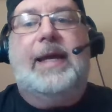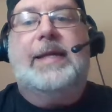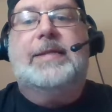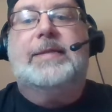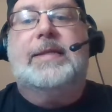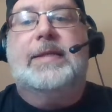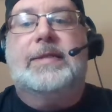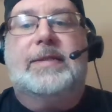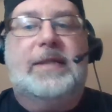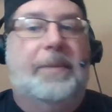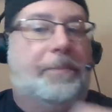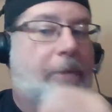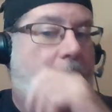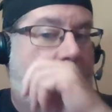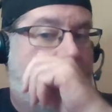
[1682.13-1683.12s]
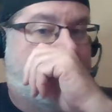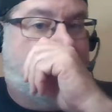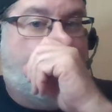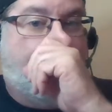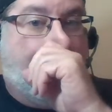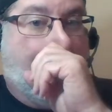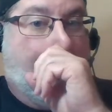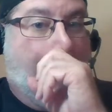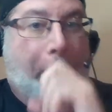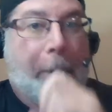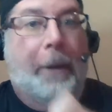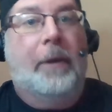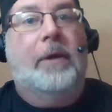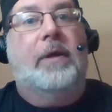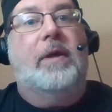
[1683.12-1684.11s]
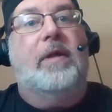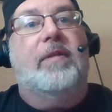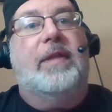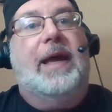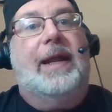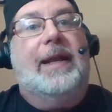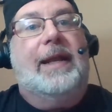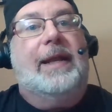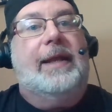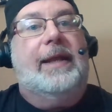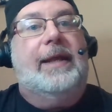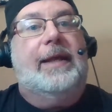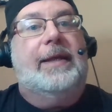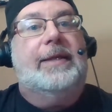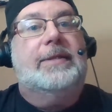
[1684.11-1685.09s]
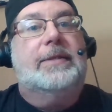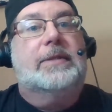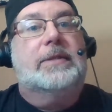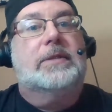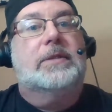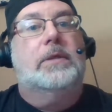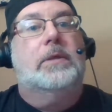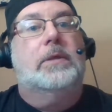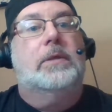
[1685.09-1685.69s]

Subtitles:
the instant tip off that it is